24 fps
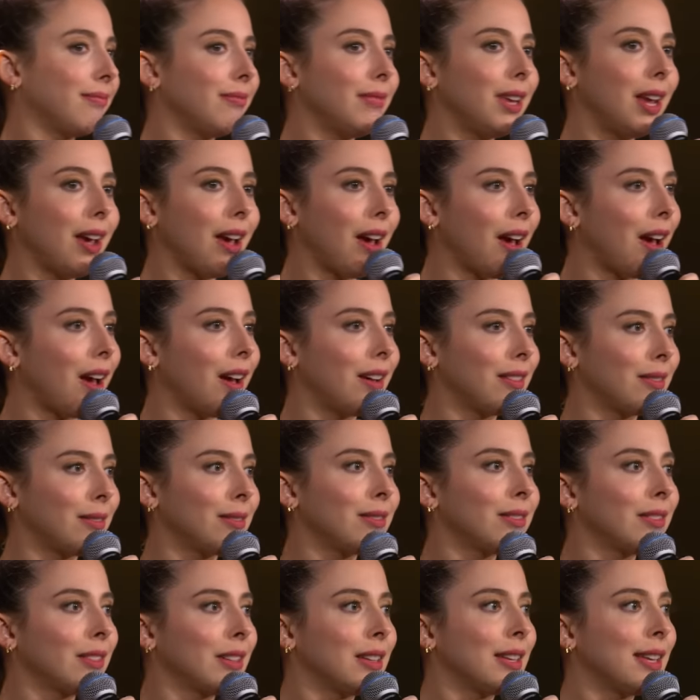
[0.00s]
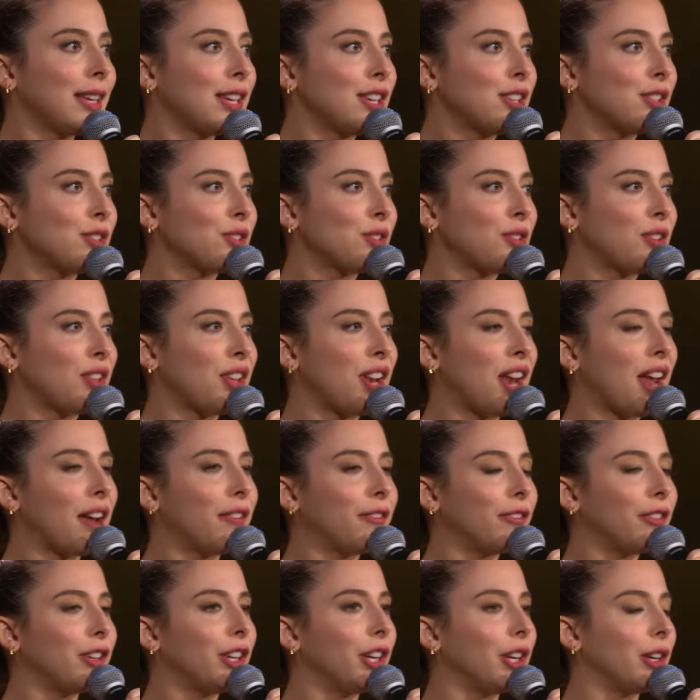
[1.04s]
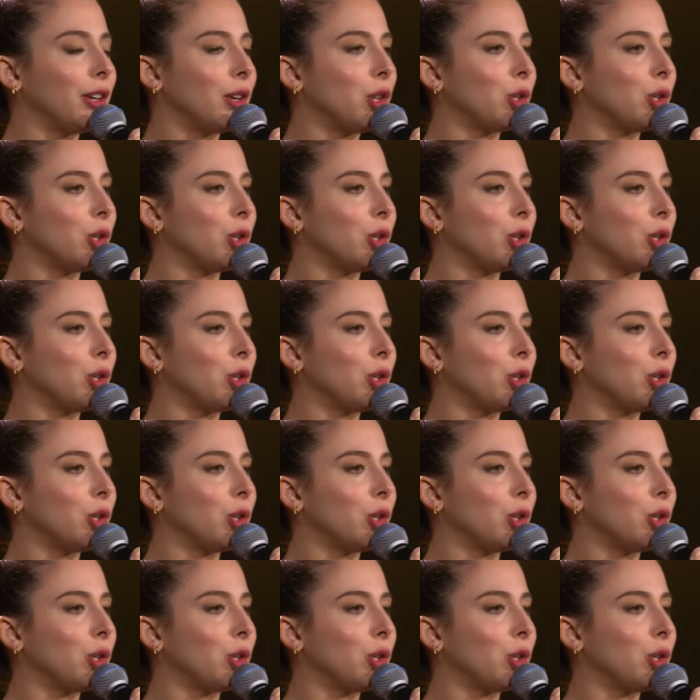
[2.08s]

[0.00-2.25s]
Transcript: Yeah. So that every year